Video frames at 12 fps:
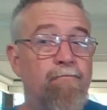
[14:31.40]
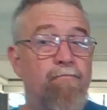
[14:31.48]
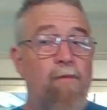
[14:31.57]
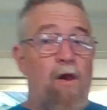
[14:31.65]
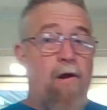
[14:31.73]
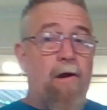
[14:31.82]

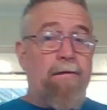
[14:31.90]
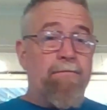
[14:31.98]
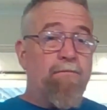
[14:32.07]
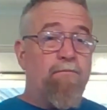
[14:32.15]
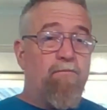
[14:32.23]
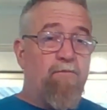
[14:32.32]
No,
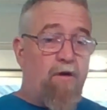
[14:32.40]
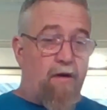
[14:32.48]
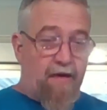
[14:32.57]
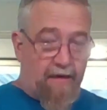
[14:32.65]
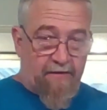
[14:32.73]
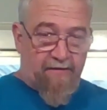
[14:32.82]
not
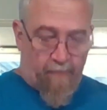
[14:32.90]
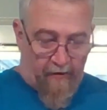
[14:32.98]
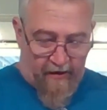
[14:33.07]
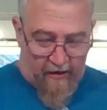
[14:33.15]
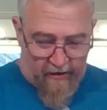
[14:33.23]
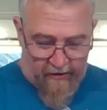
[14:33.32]
eating
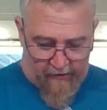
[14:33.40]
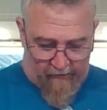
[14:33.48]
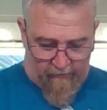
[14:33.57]
spring onion.